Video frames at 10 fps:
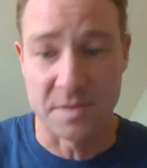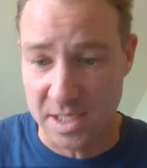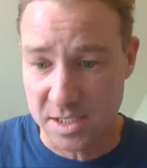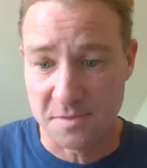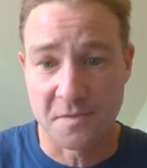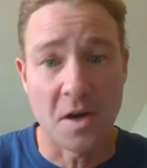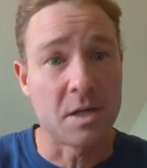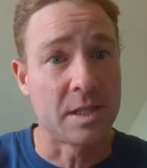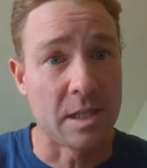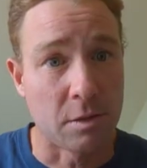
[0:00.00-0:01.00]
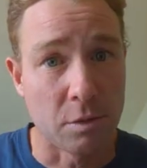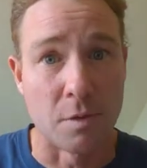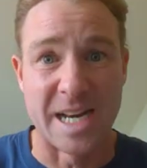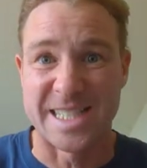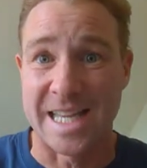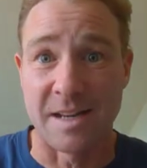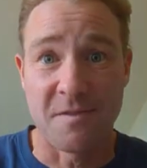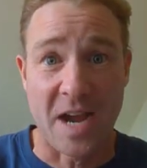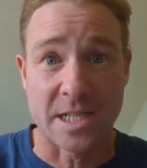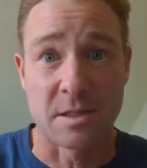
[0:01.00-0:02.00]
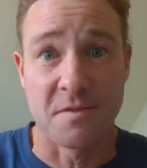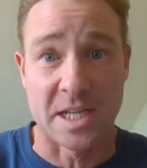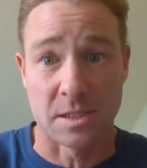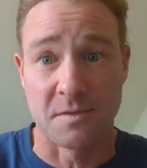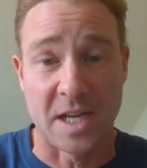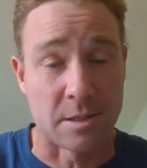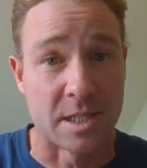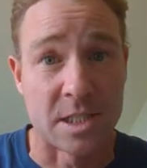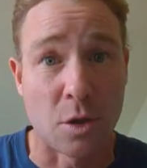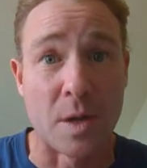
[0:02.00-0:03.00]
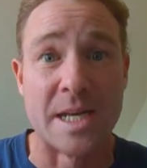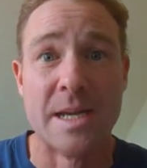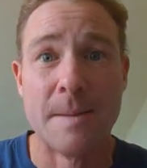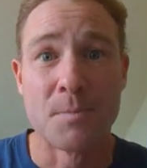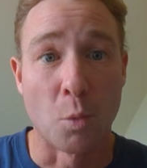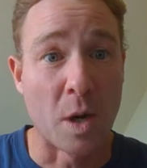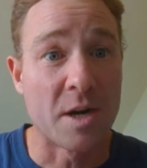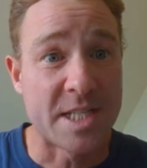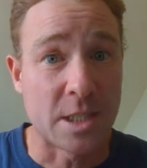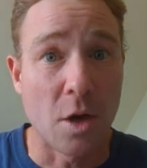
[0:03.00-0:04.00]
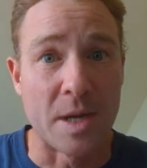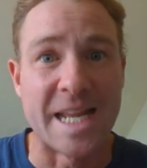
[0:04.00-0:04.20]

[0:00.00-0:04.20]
and it's funneling through, and it's getting faster and faster and faster, and it's going, where is it going?